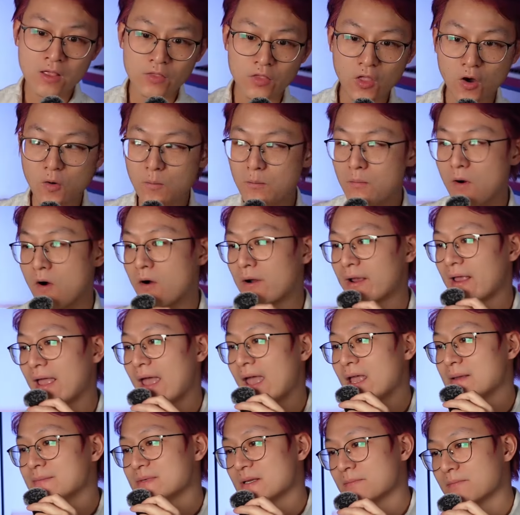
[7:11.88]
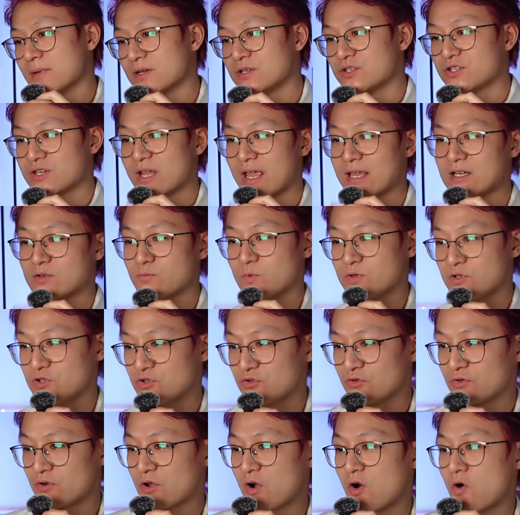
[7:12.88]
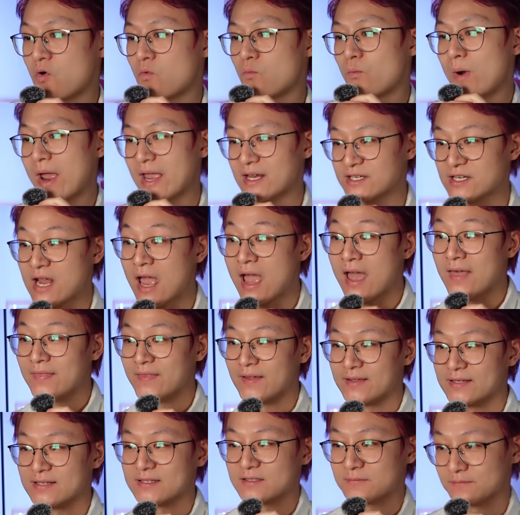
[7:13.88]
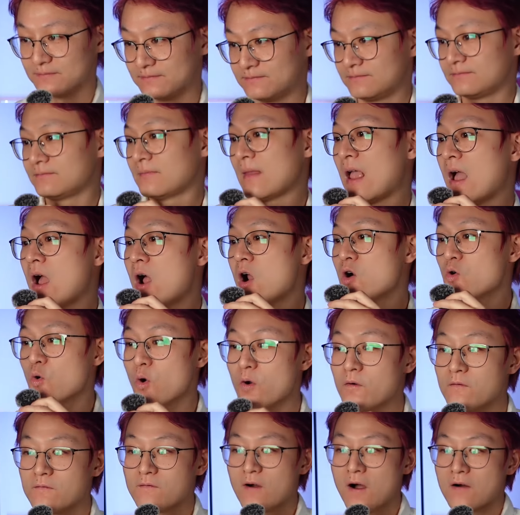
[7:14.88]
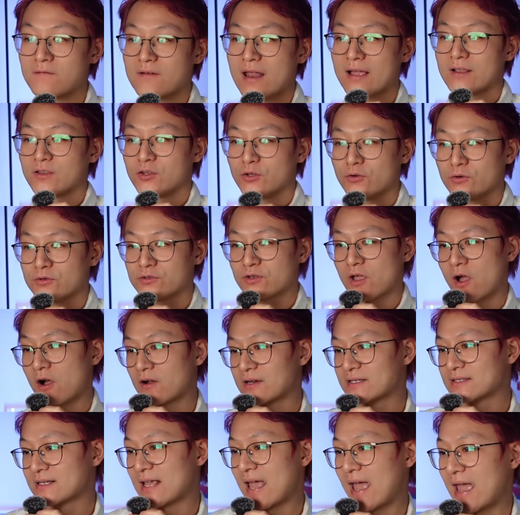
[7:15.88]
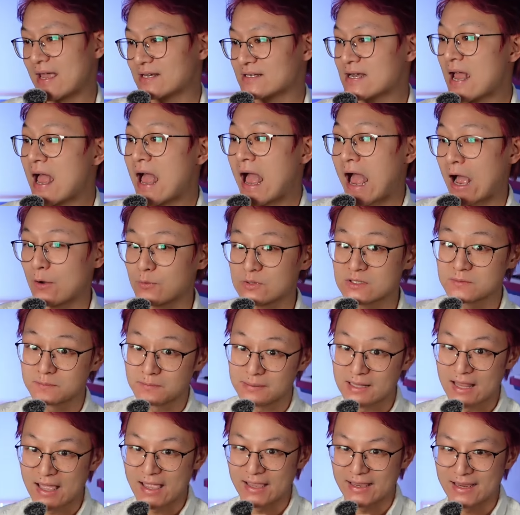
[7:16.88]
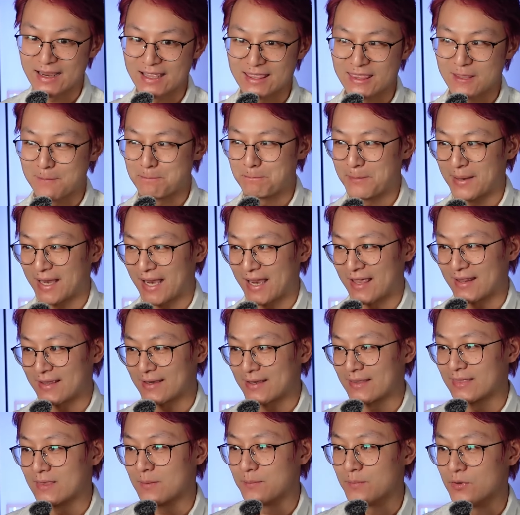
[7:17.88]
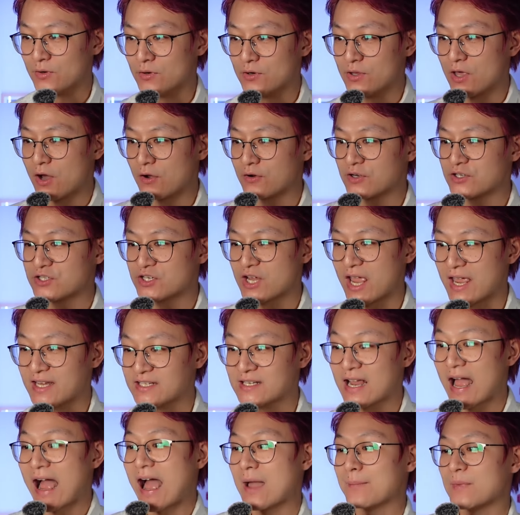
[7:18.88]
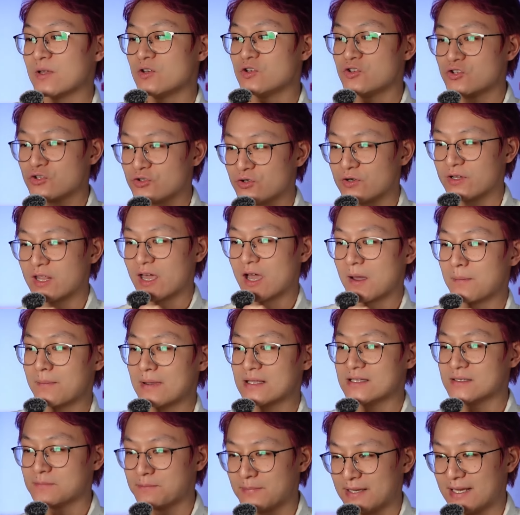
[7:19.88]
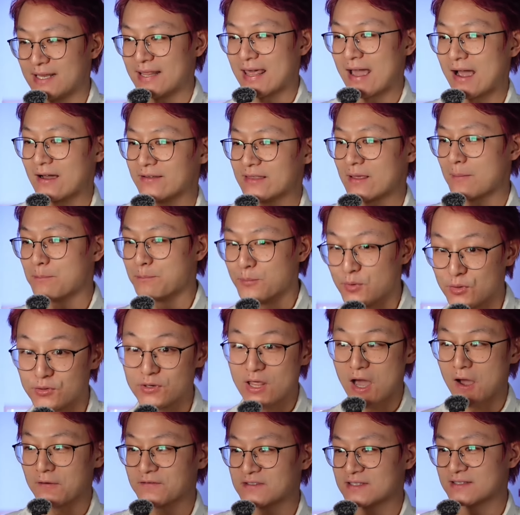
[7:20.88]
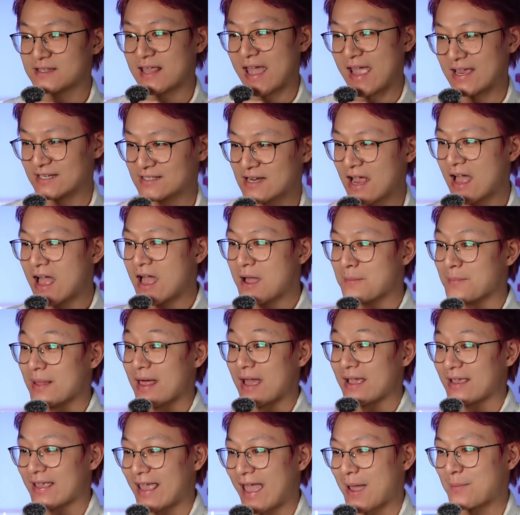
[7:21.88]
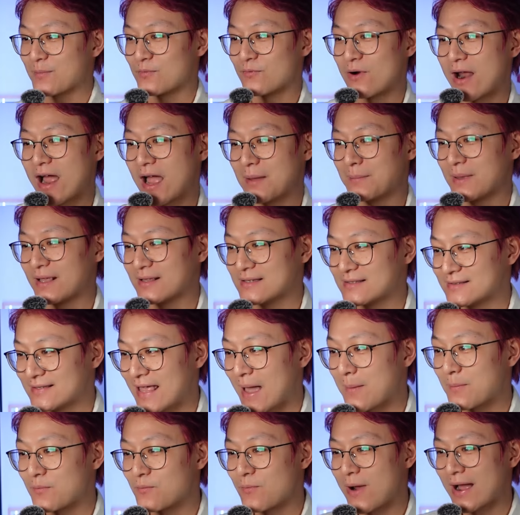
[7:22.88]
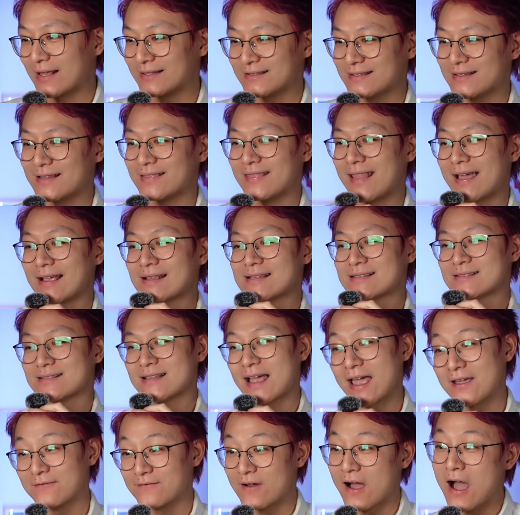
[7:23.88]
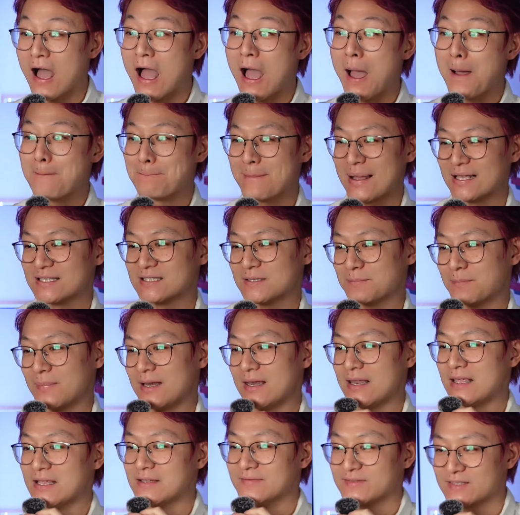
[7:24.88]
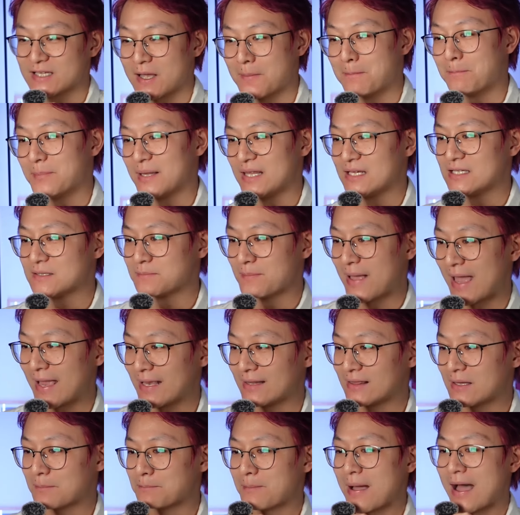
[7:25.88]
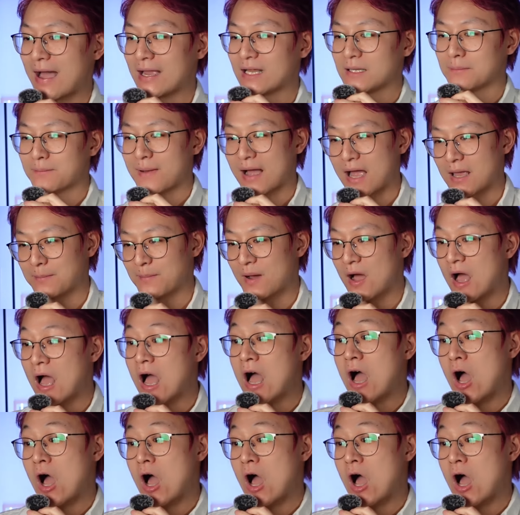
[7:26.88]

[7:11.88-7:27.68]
No more games, I'ma change what you call rage. This roof off like two dogs' cage. I was playing in the beginning in the mood, oh, change. I've been chewed up and speed out and put off stage. But I kept rhyming and step right to the next cipher. Best believe somebody's paying the Pied Piper.